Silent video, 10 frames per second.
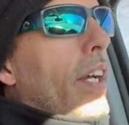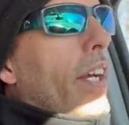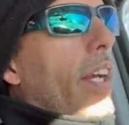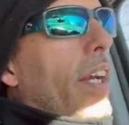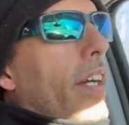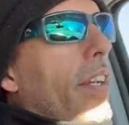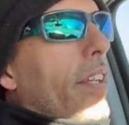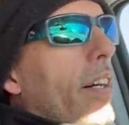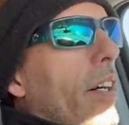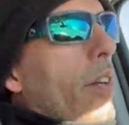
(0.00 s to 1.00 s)
And
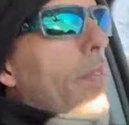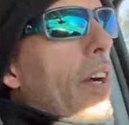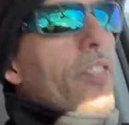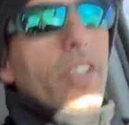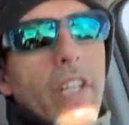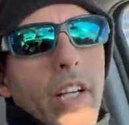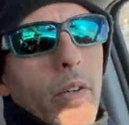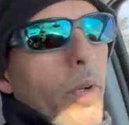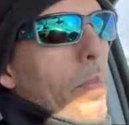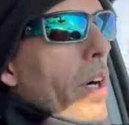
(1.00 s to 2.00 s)
um, after a year,
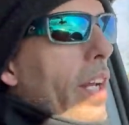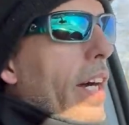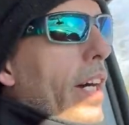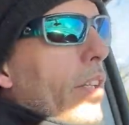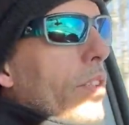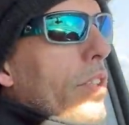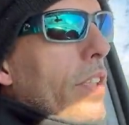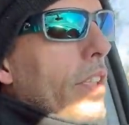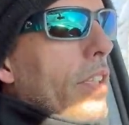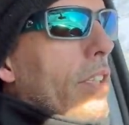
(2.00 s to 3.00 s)
we bought a house
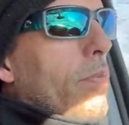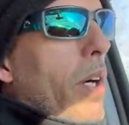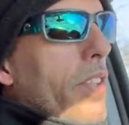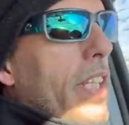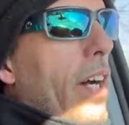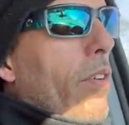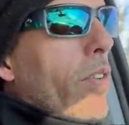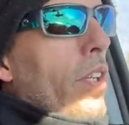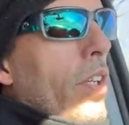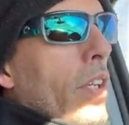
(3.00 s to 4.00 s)
in a small town